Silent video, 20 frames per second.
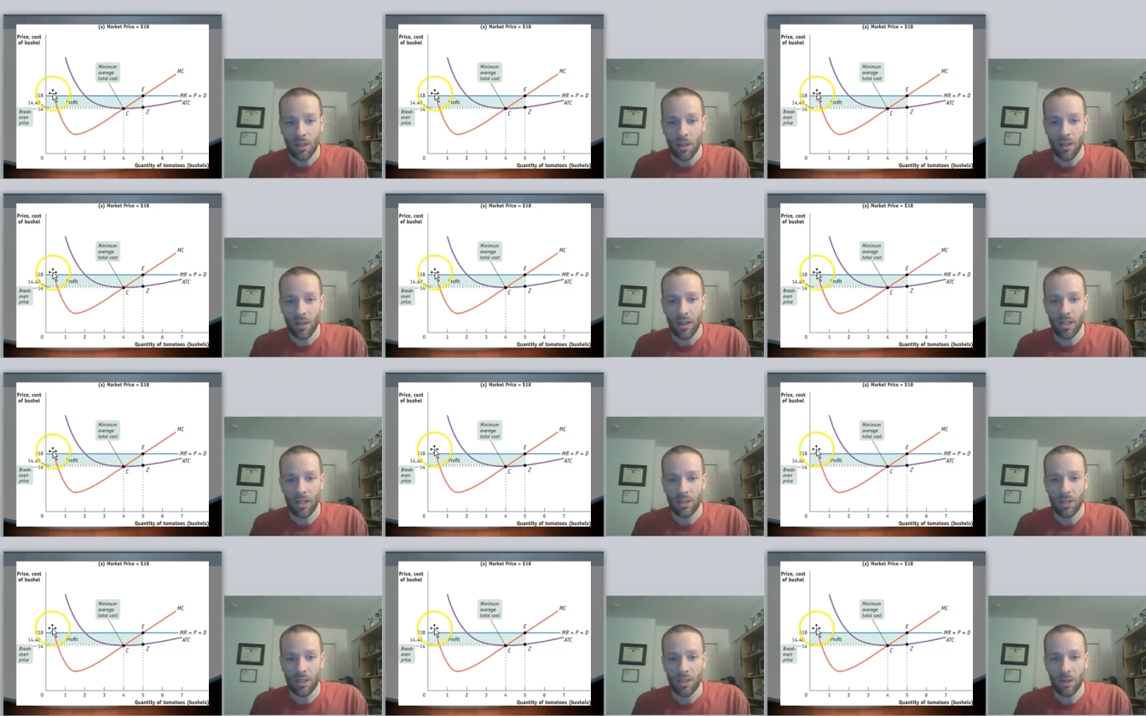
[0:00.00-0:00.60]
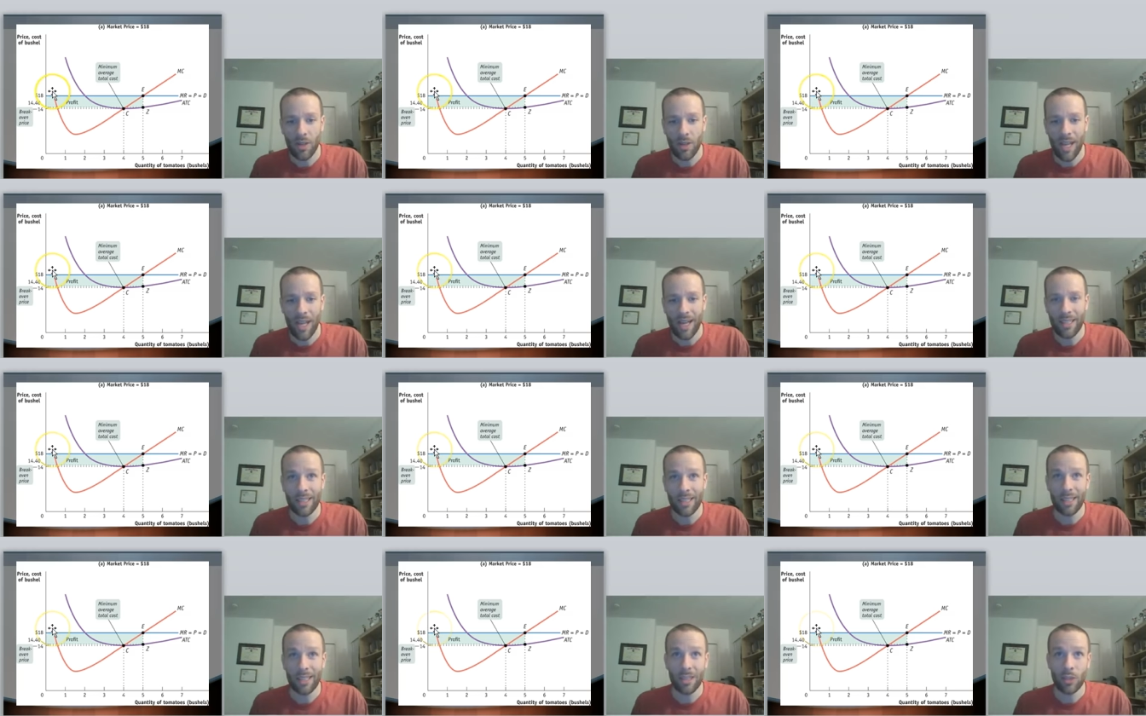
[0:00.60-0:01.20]
All right, so that
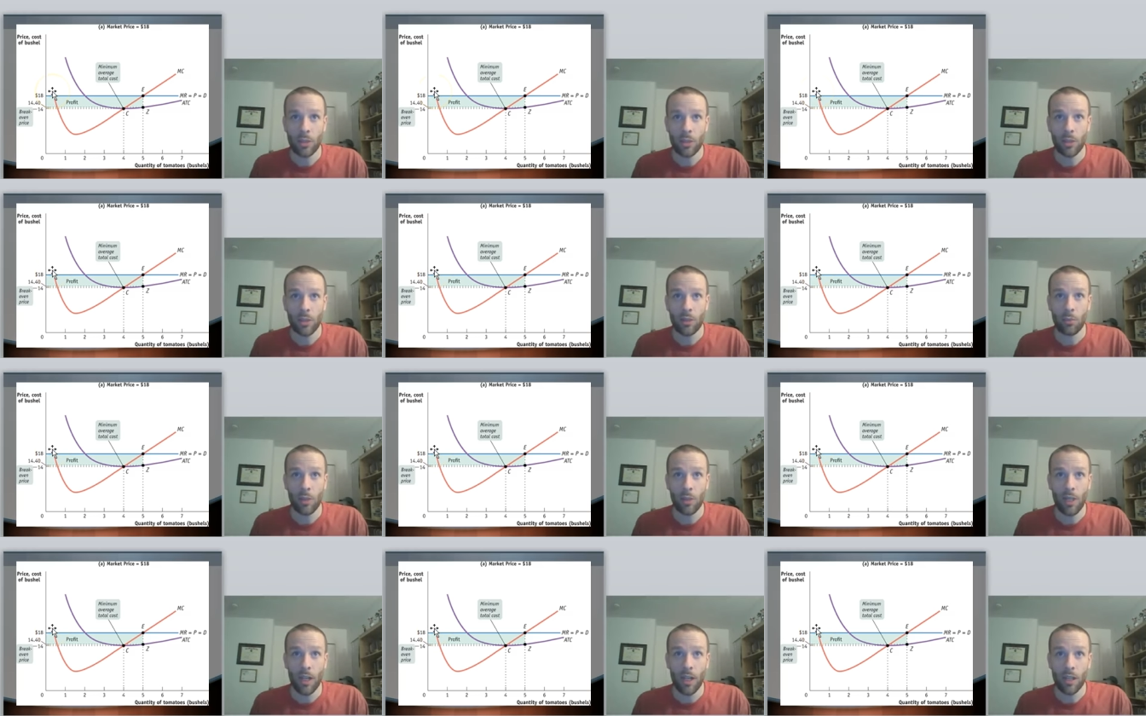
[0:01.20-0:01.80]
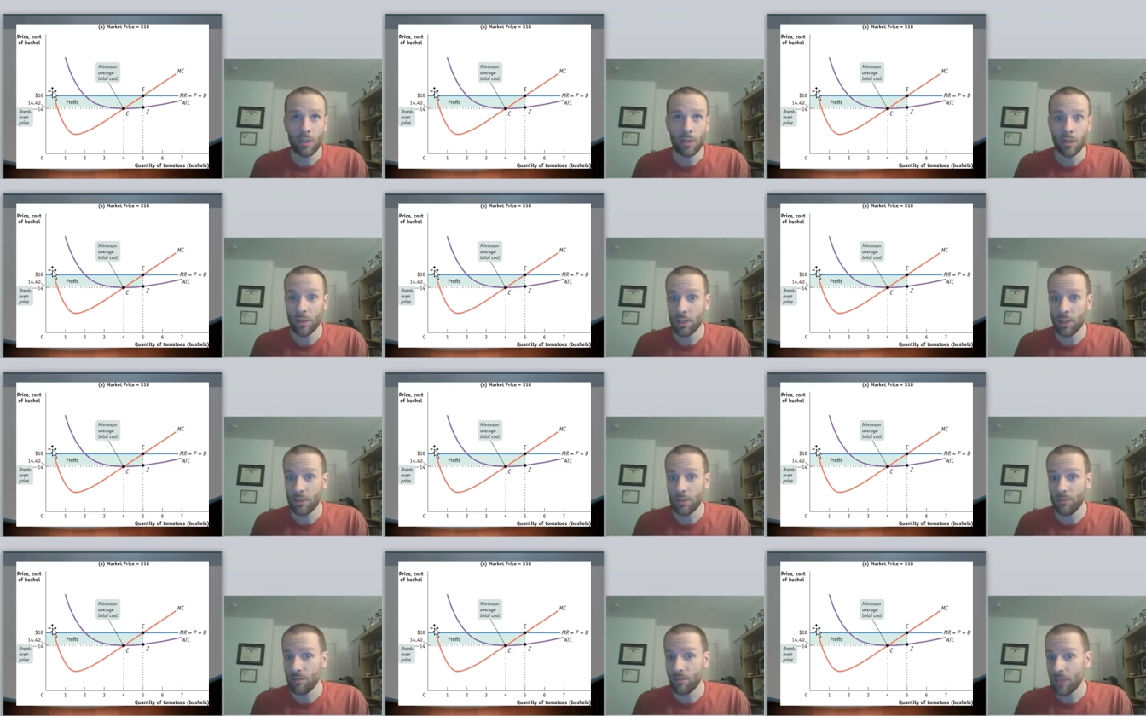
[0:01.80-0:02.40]
is
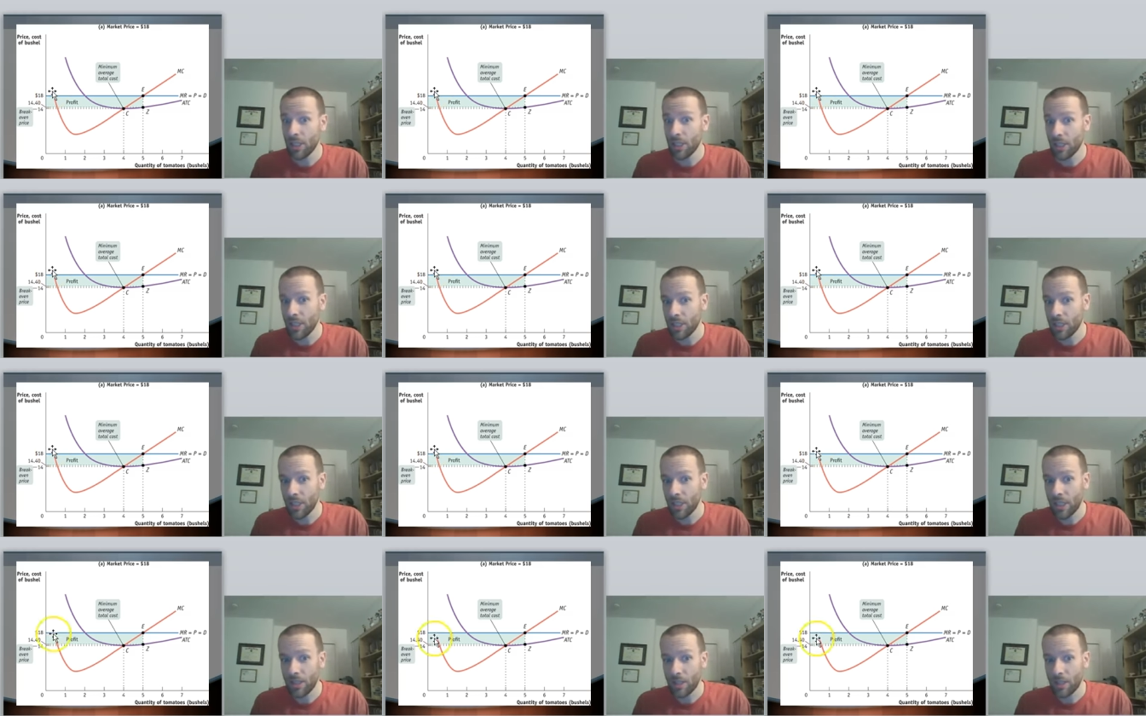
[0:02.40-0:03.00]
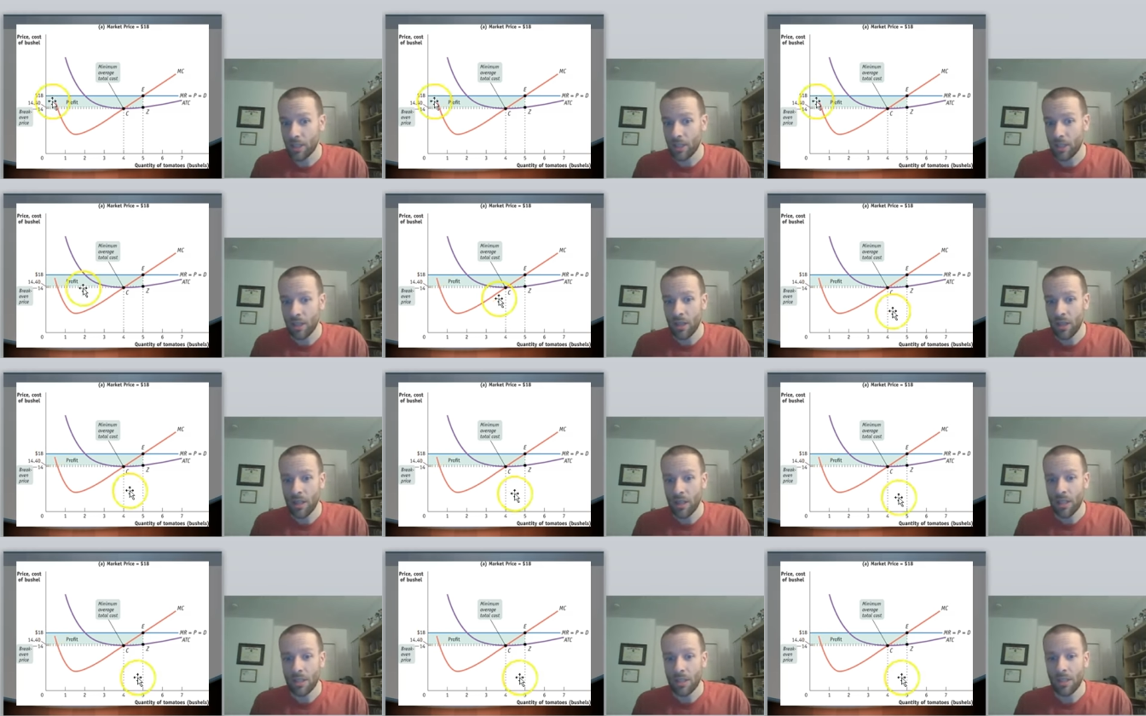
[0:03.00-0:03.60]
$3.60
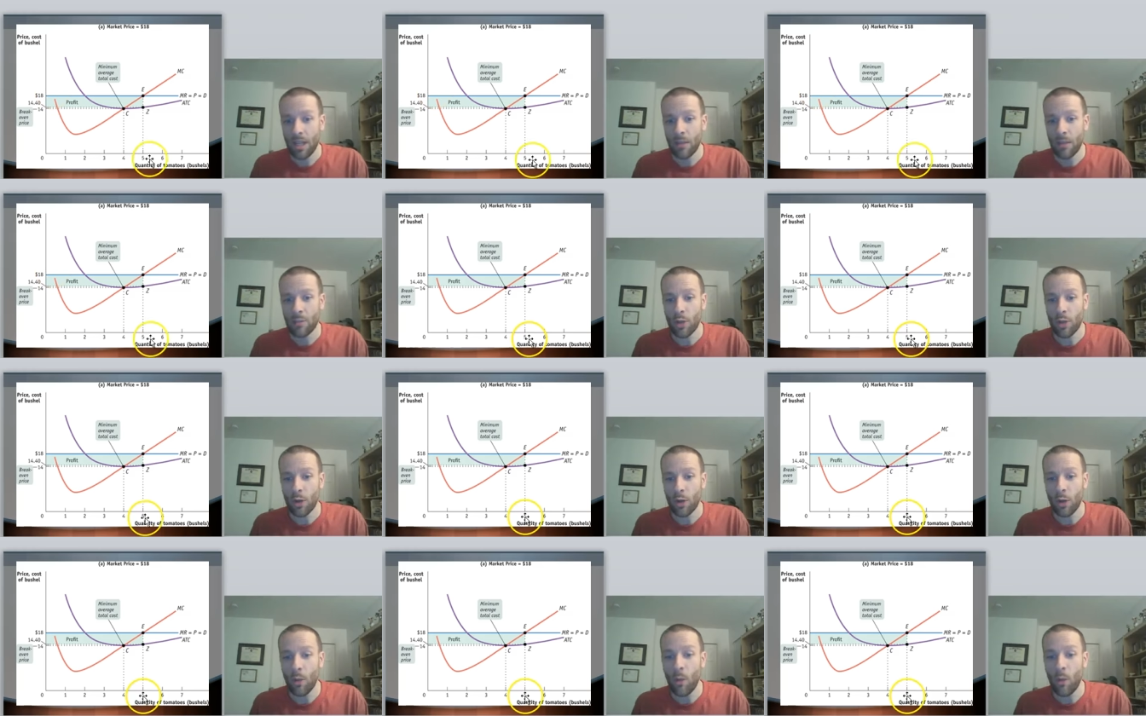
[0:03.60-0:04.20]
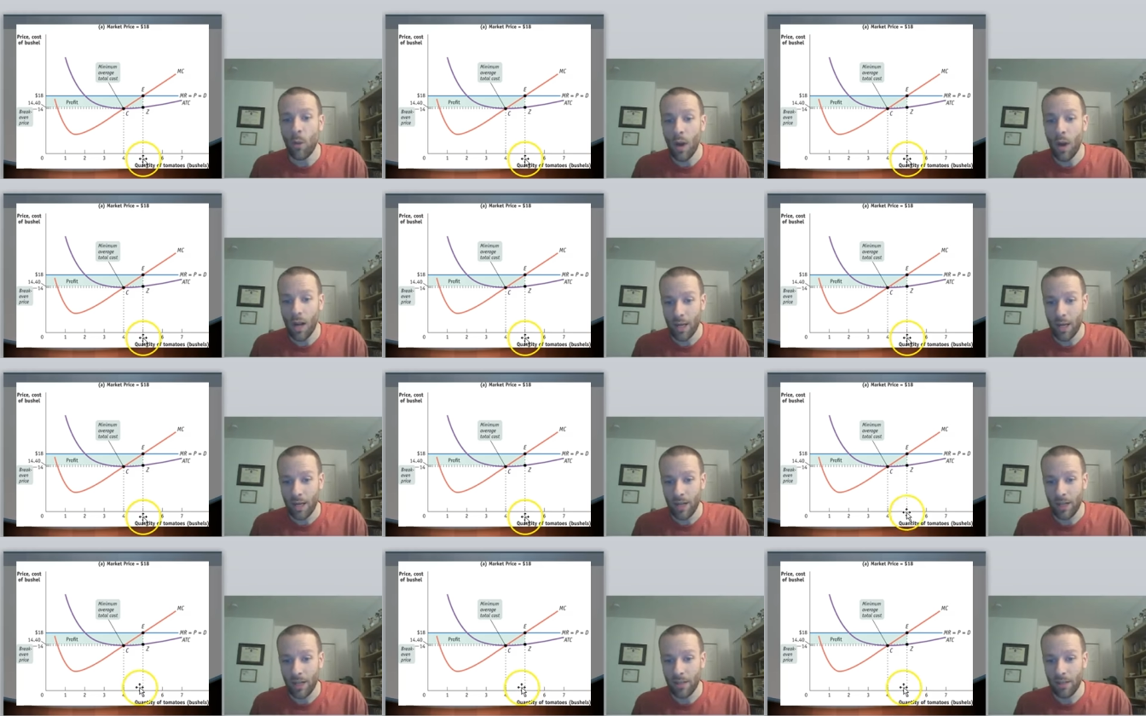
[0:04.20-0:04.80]
times our
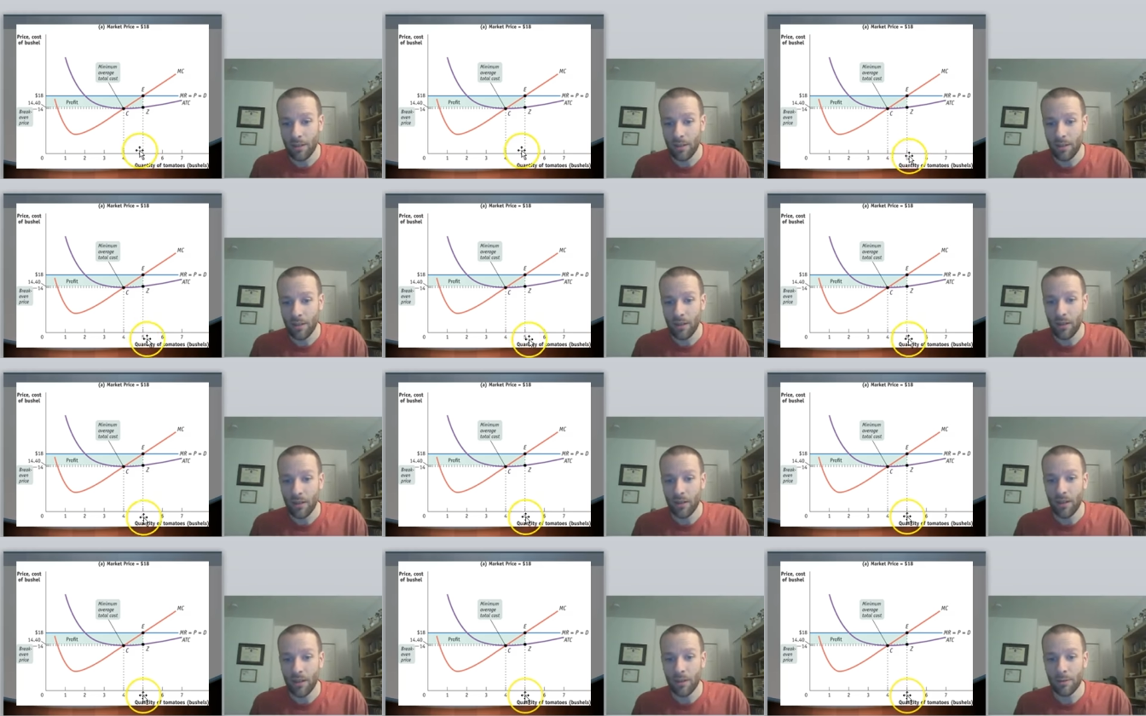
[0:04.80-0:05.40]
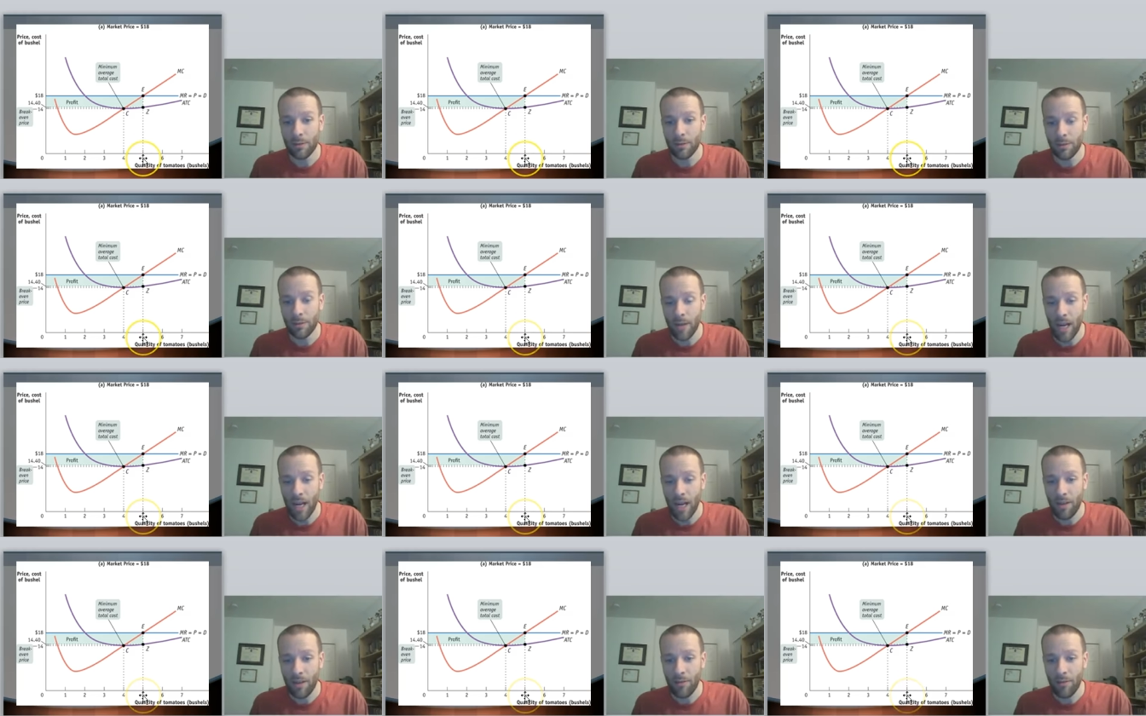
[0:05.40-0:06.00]
quantity of
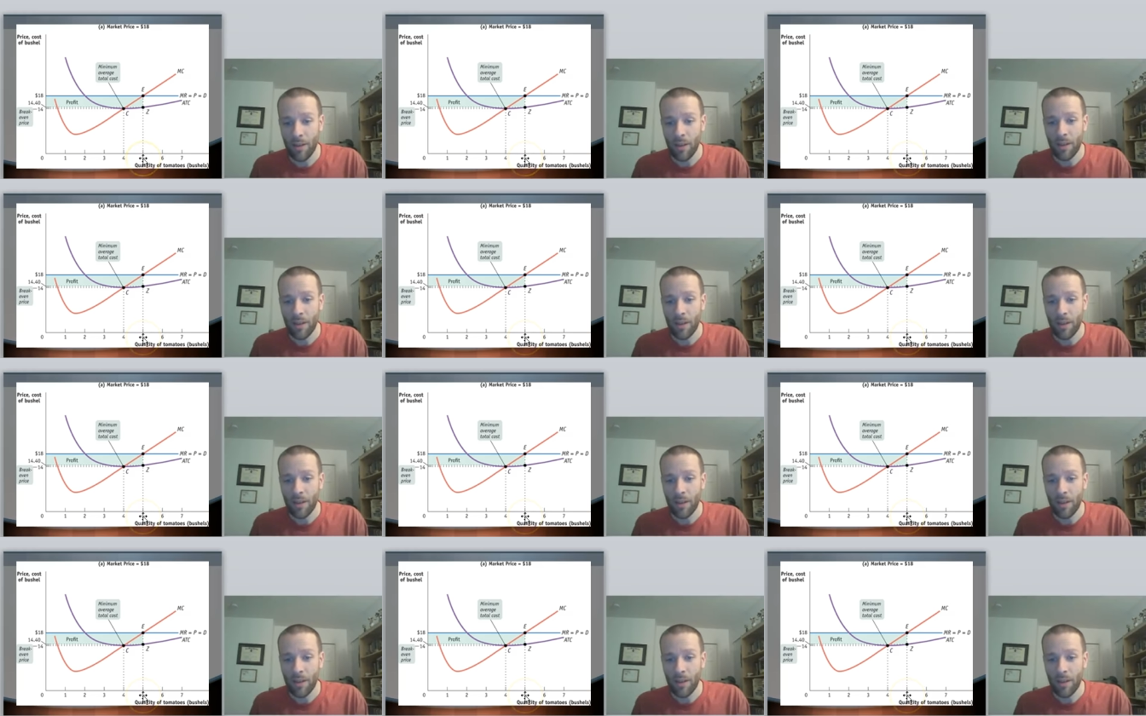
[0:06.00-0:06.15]
5.